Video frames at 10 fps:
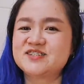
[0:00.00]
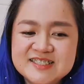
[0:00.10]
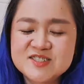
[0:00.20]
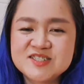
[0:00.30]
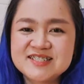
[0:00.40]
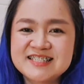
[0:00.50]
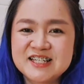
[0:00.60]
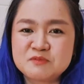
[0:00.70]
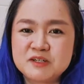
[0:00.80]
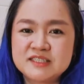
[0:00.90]
Let's just
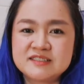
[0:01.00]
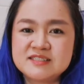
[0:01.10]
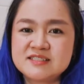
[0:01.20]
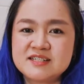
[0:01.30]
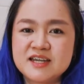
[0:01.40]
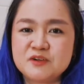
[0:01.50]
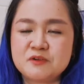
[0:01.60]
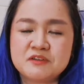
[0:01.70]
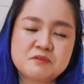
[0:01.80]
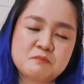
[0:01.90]
celebrate this day
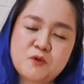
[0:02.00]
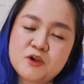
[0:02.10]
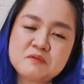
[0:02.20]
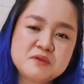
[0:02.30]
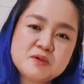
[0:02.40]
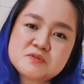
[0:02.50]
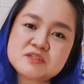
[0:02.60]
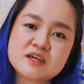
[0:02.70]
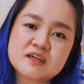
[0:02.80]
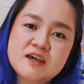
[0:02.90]
with more
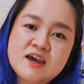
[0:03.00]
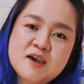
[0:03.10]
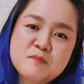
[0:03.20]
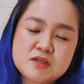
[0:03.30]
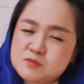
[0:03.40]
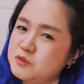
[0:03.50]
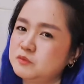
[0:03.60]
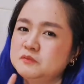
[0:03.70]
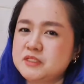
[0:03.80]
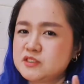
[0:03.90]
music because we
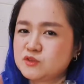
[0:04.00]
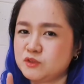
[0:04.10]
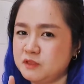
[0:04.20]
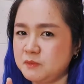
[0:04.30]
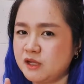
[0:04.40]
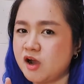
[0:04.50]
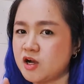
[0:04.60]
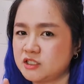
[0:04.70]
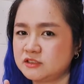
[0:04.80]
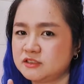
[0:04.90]
will be streaming
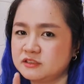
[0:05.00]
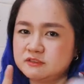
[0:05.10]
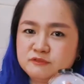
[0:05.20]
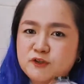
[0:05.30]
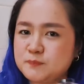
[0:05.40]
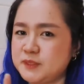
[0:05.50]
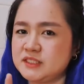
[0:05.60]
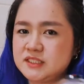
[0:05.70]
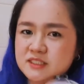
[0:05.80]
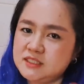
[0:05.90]
hard for
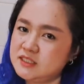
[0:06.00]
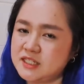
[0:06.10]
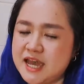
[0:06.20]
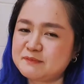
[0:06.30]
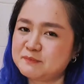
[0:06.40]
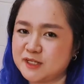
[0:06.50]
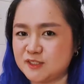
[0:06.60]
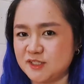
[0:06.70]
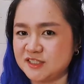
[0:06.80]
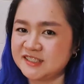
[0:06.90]
PTD and
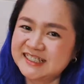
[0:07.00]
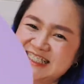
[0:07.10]
Butter.